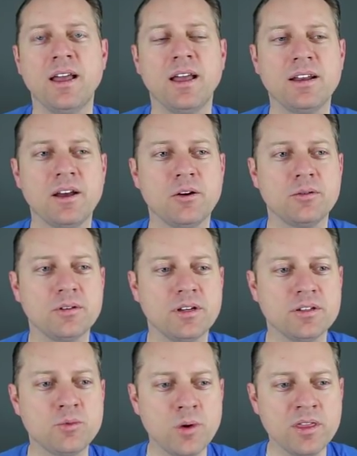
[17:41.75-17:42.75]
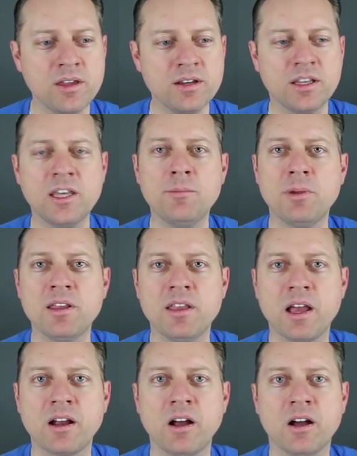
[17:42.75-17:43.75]
And now, it's one thing to keep it in
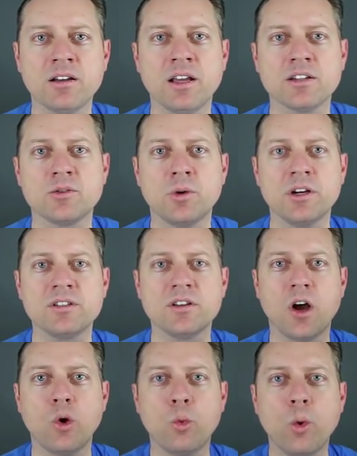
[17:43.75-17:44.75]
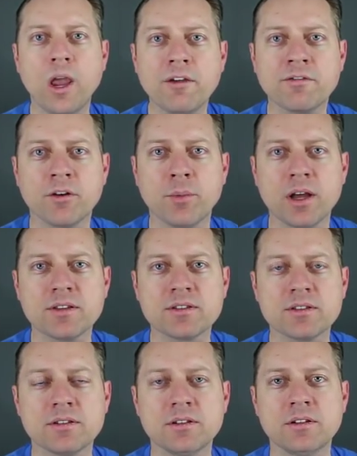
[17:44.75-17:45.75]
that context where it's away from
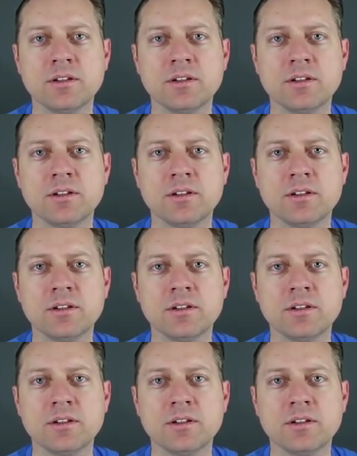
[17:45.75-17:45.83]
us.